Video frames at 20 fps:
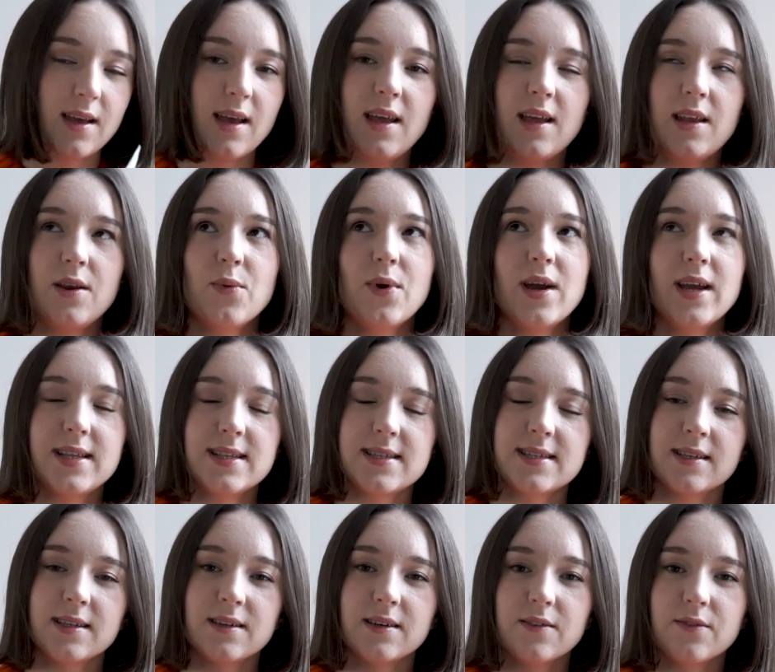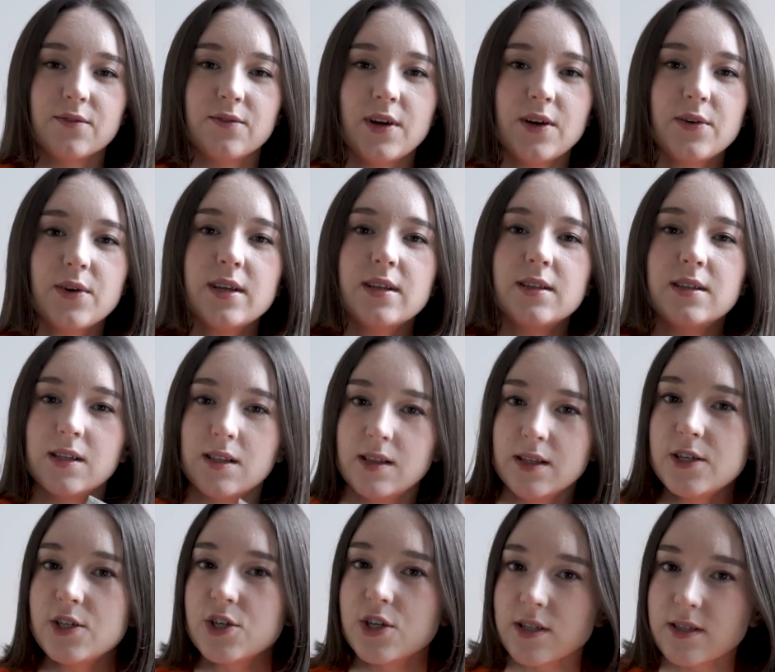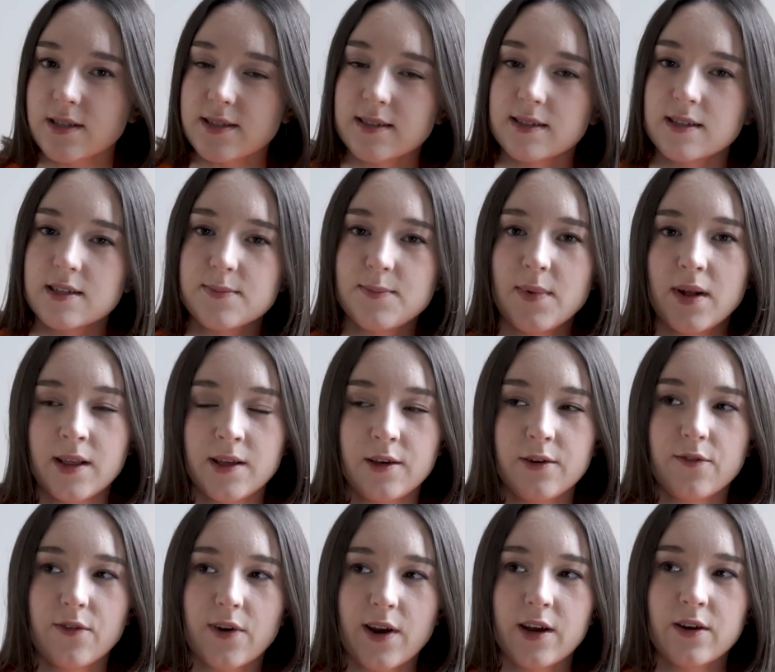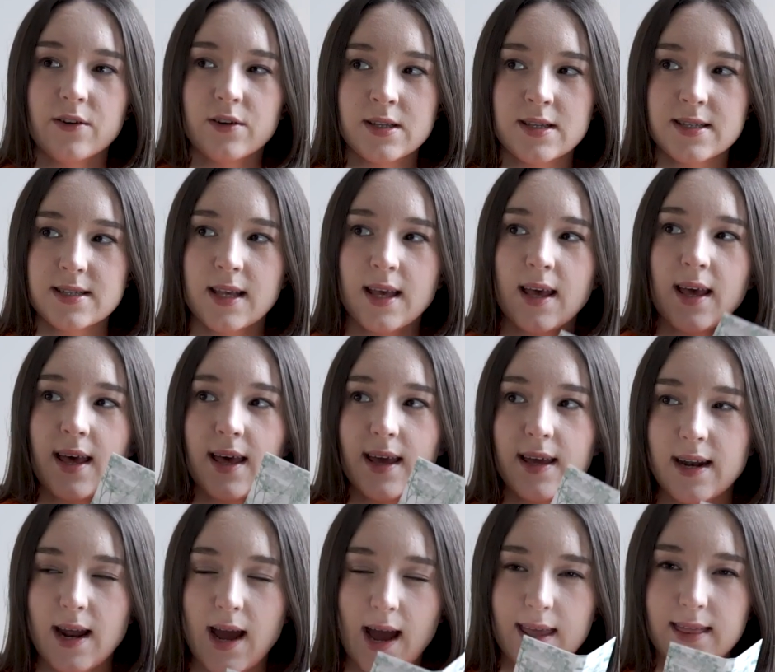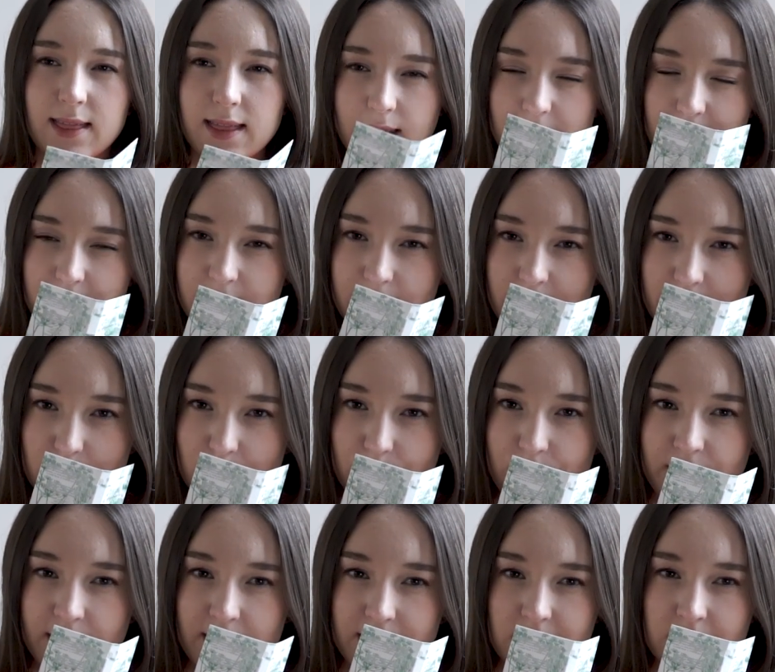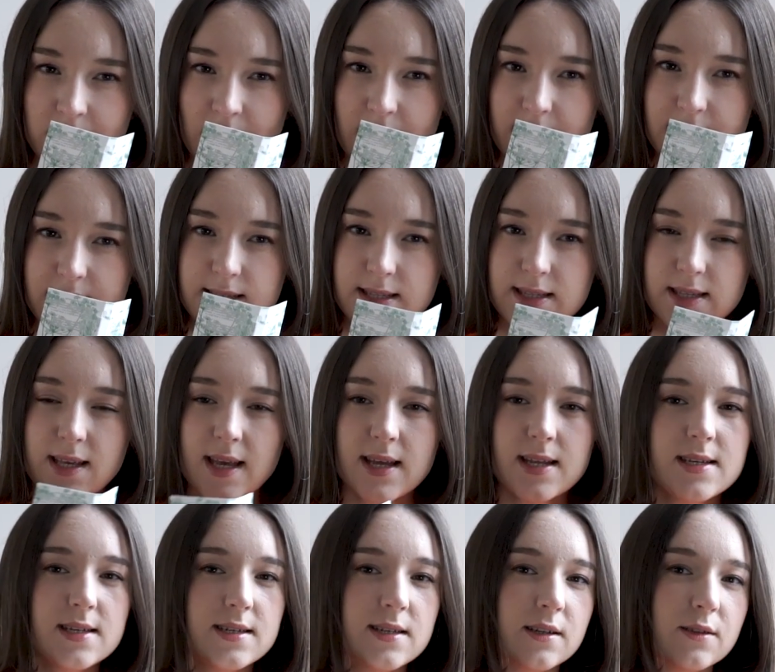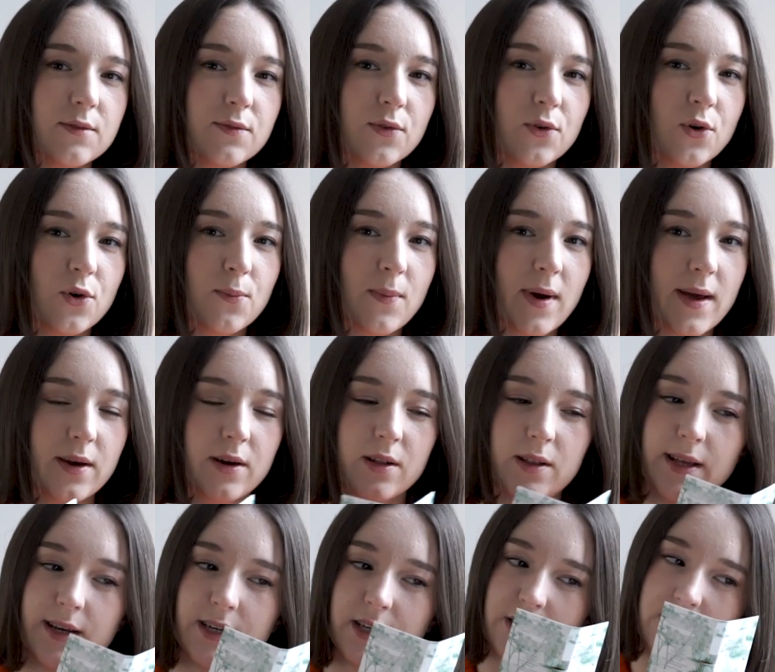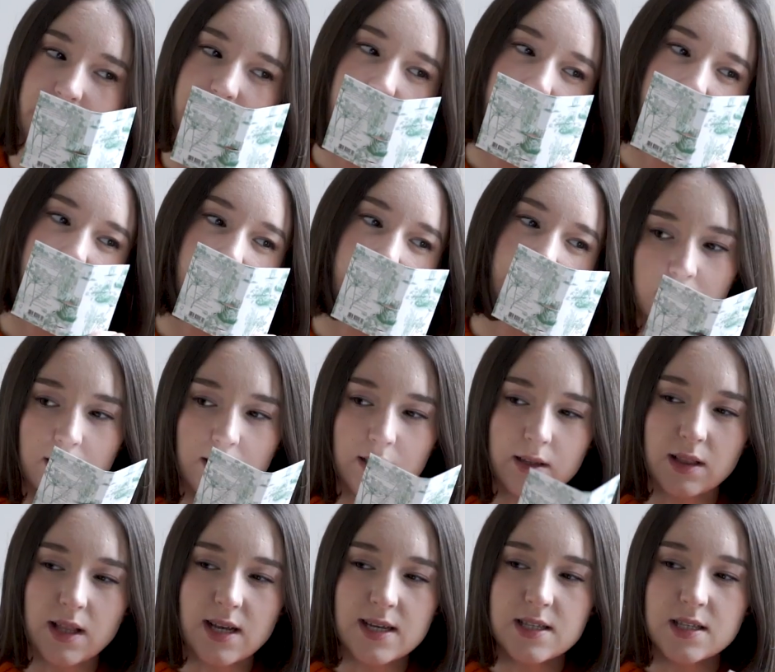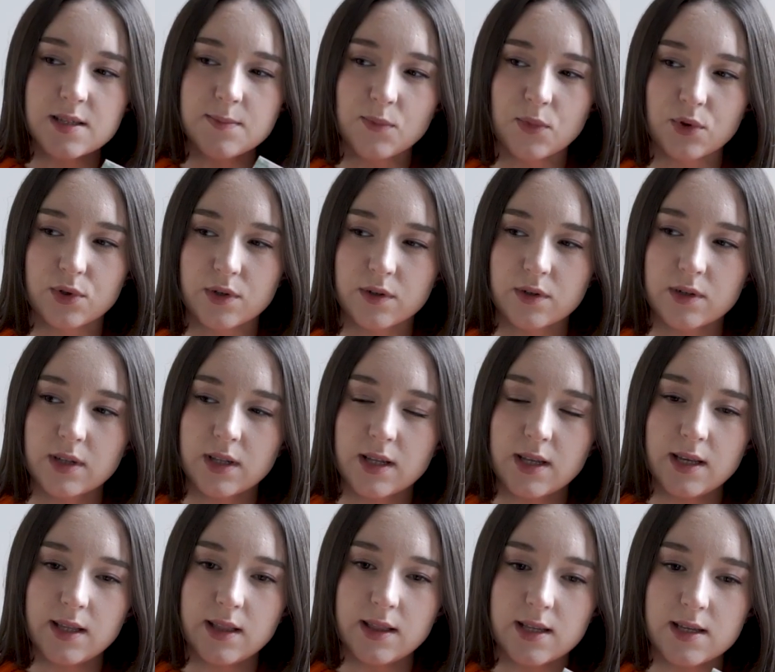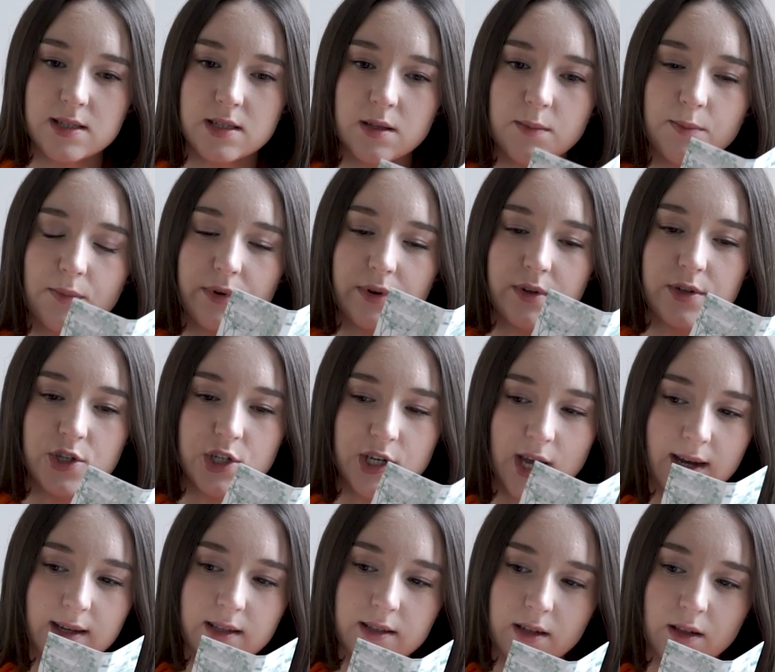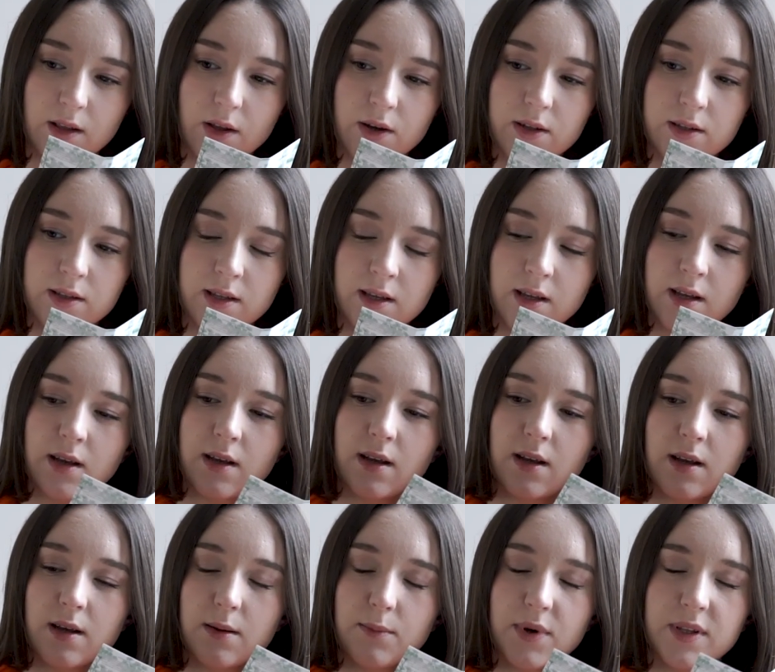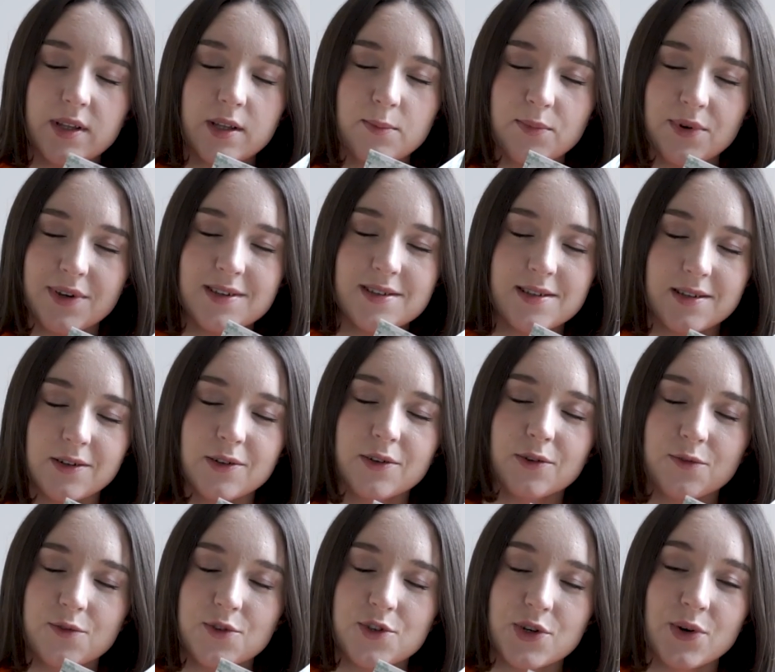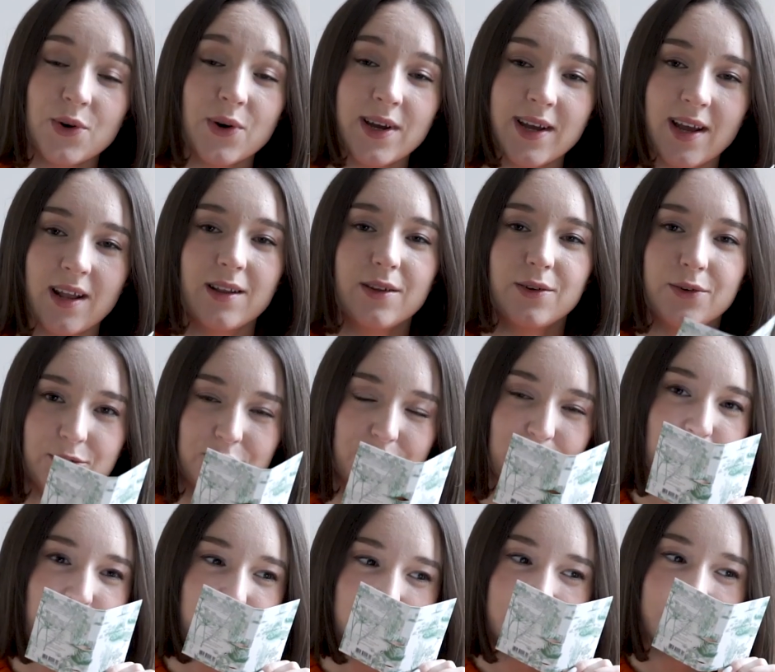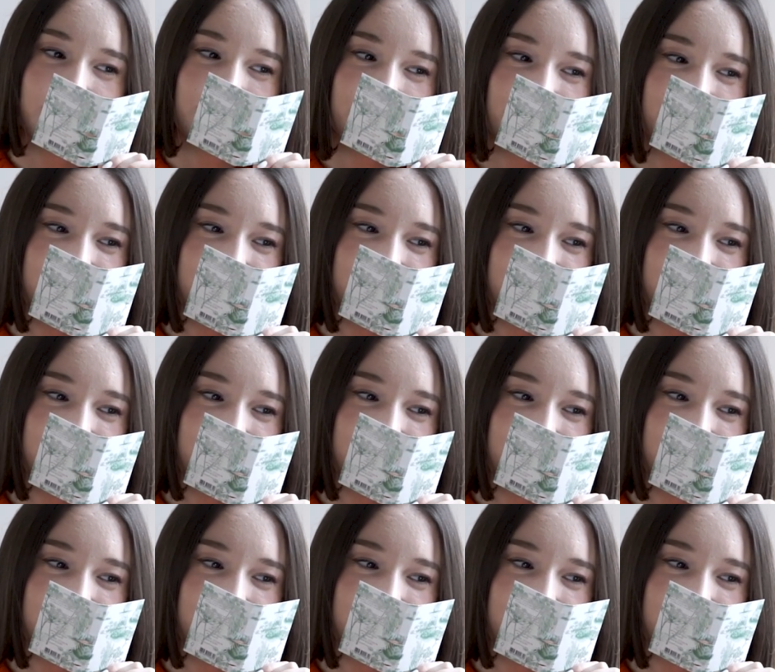Anyway, it's a very delicious smelling fragrance, and I think it can be a nice candidate for my collection. It lasts moderately, it doesn't project a lot, but it brings a lot of joy and good mood.